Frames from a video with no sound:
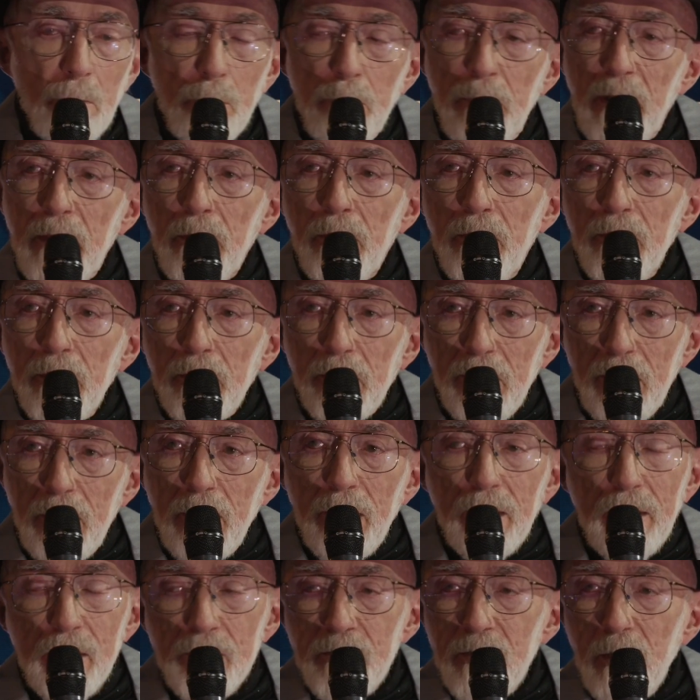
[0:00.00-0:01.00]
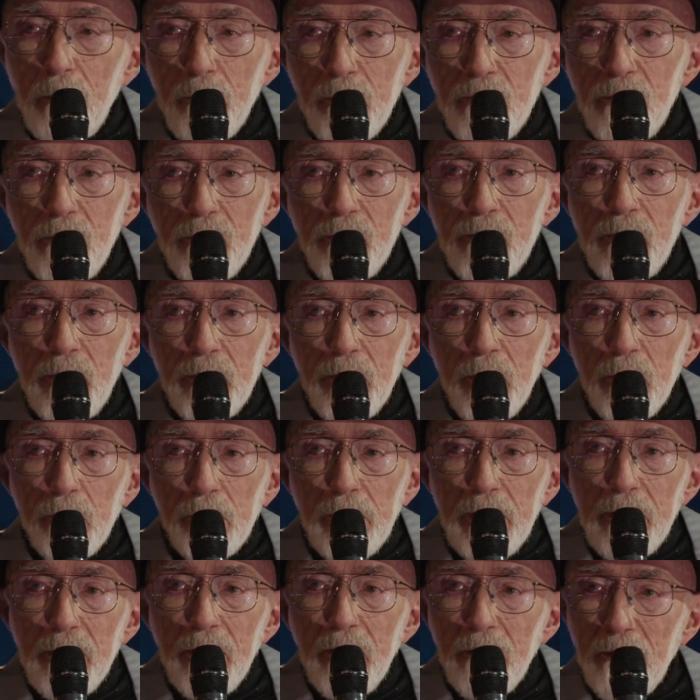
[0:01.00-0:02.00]
But there are assumptions that go
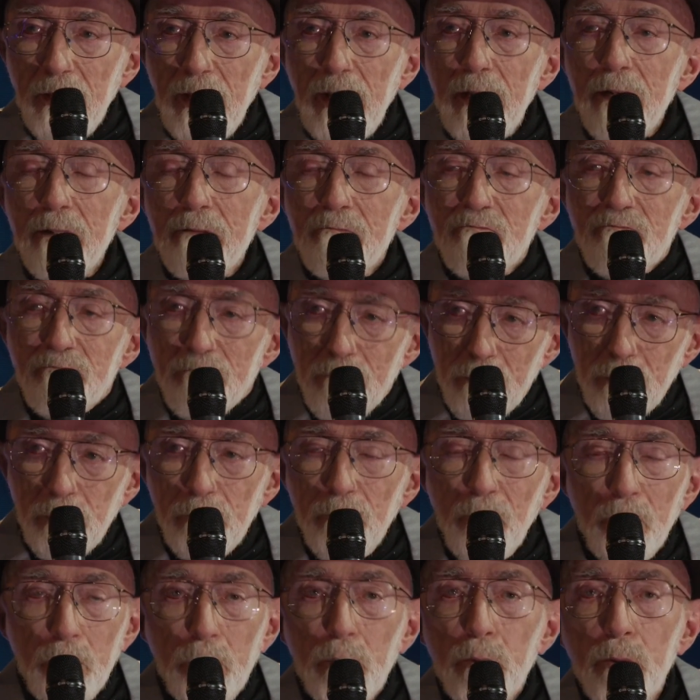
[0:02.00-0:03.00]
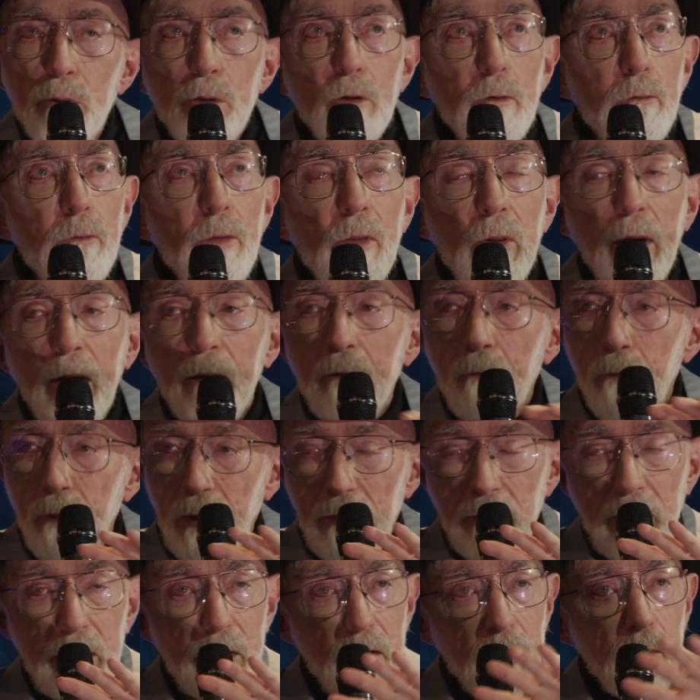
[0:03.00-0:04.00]
into that proof.
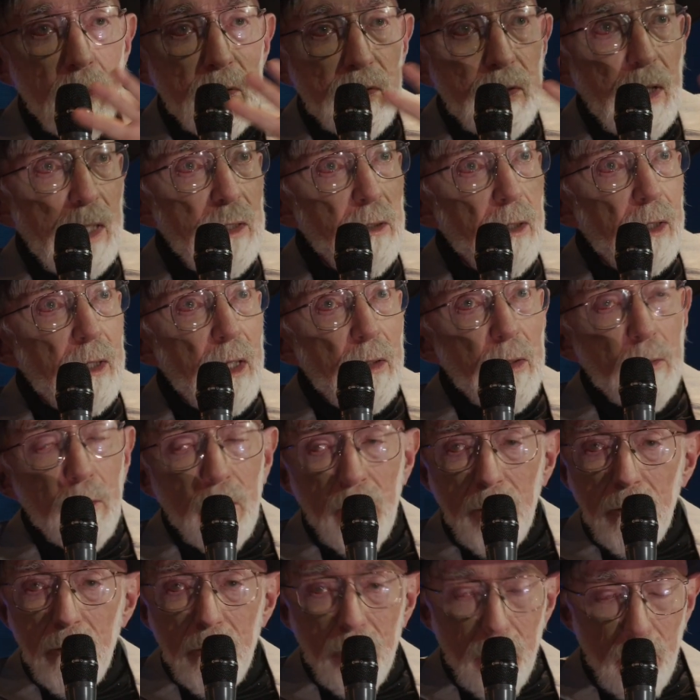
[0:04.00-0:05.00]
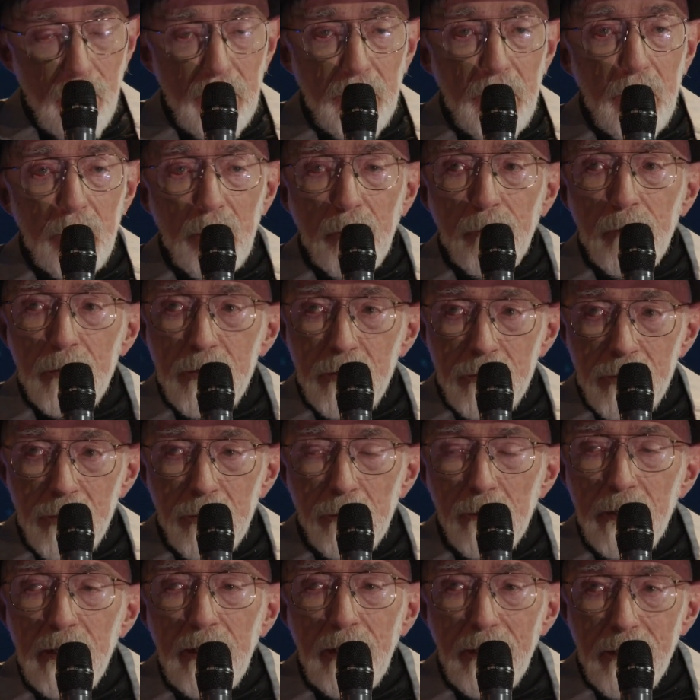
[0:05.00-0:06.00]
What they do is they look at what the universe is
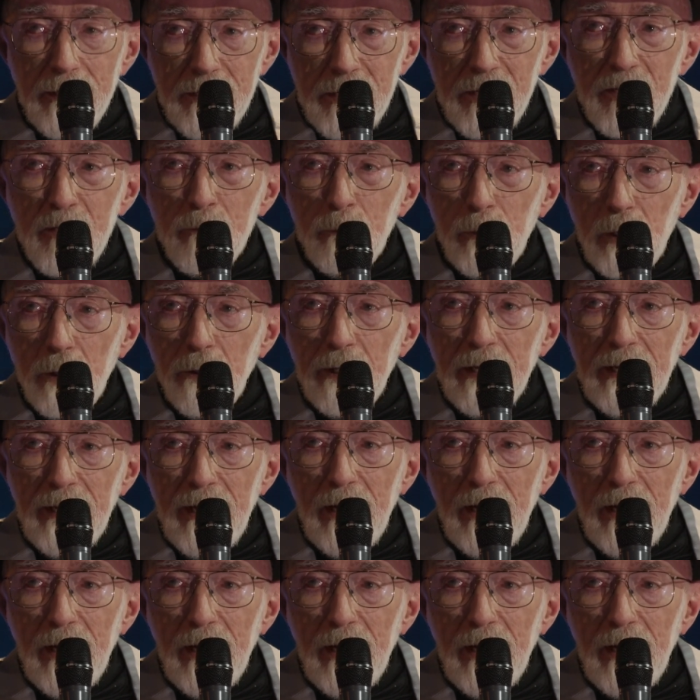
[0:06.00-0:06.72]
doing, and it's exploding